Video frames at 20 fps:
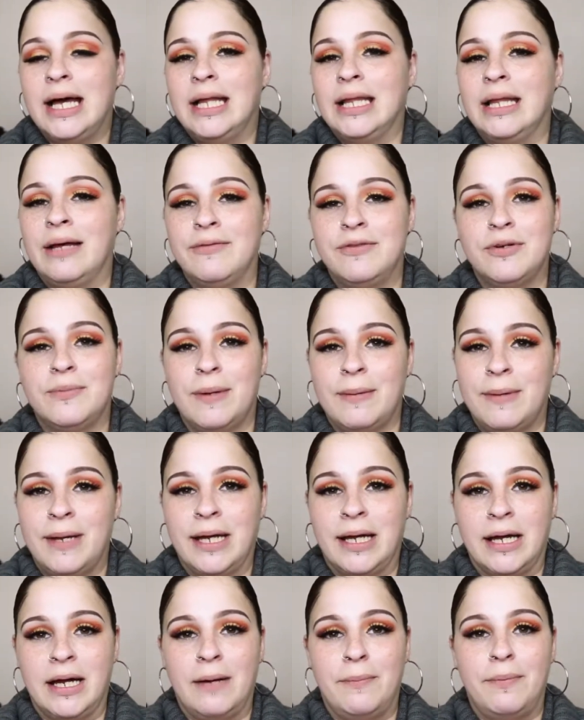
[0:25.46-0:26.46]
love doing my
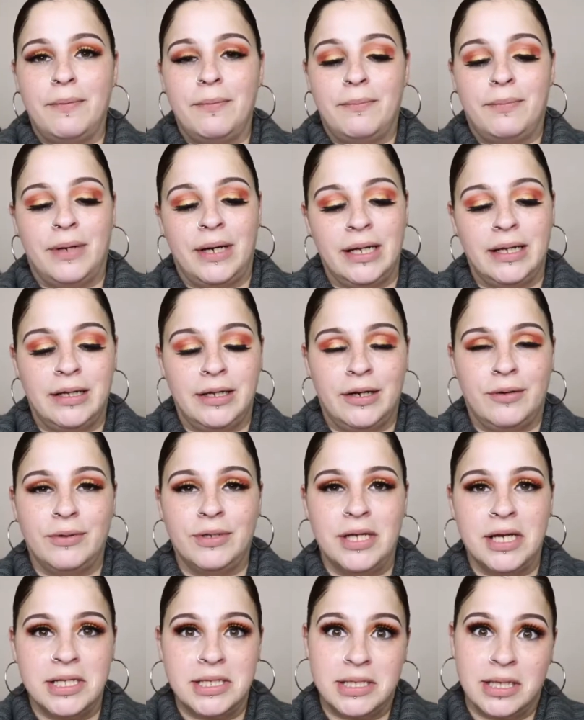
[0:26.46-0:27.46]
makeup, but you know,
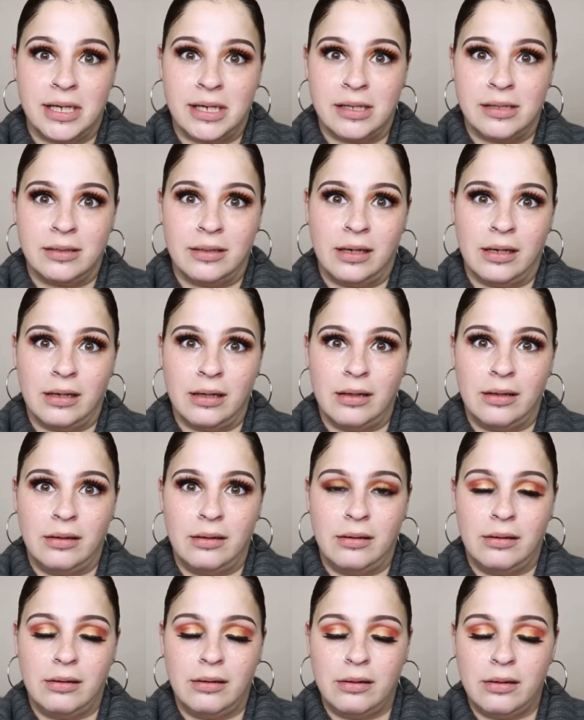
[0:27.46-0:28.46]
when you're sick, it's like,
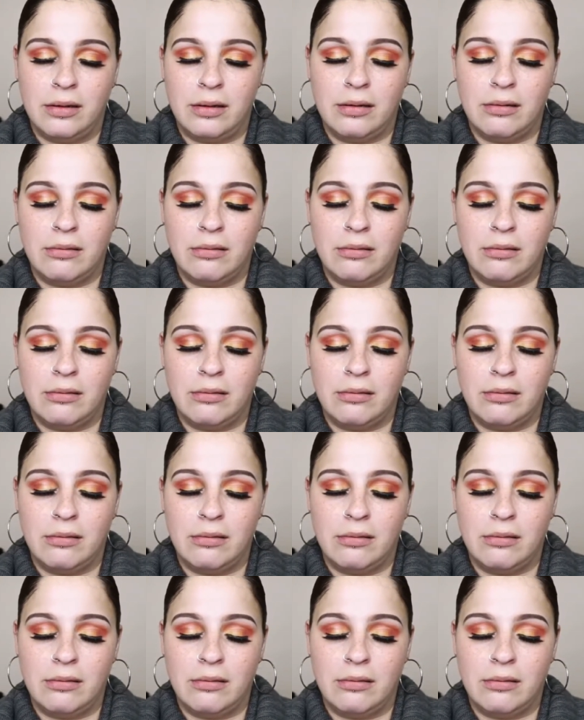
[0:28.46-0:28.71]
ugh.